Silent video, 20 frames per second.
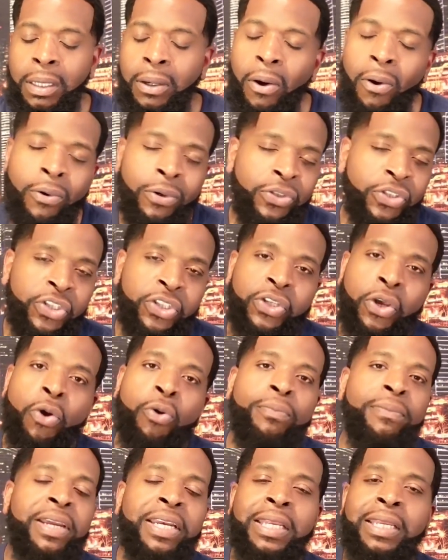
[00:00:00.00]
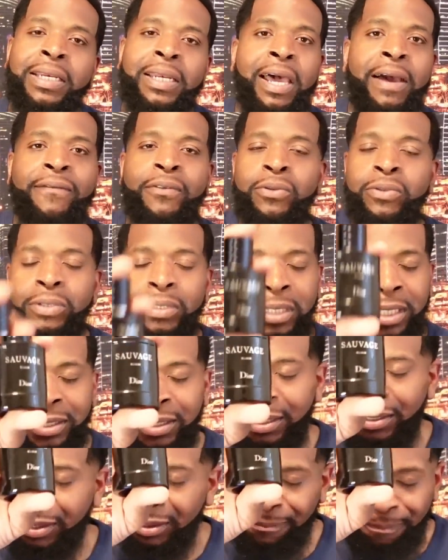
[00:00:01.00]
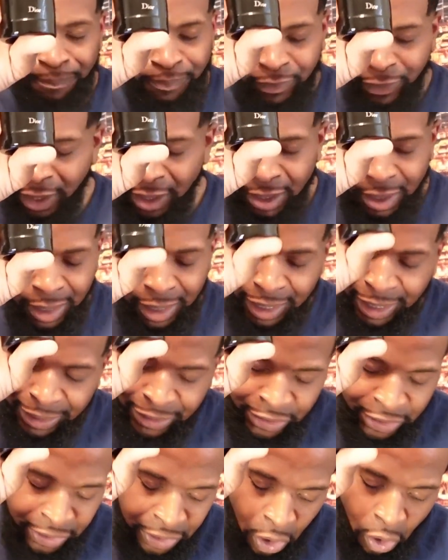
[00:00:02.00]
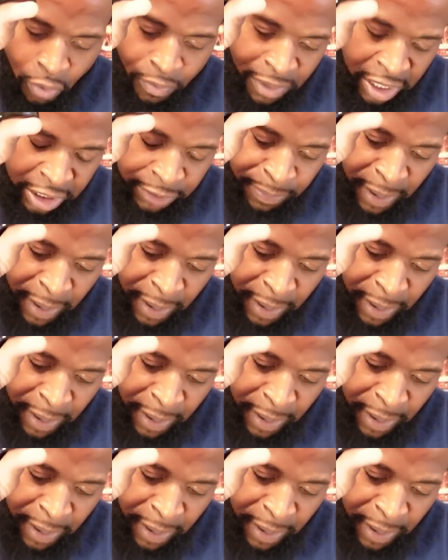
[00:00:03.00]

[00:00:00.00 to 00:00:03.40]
on so many levels. It's so much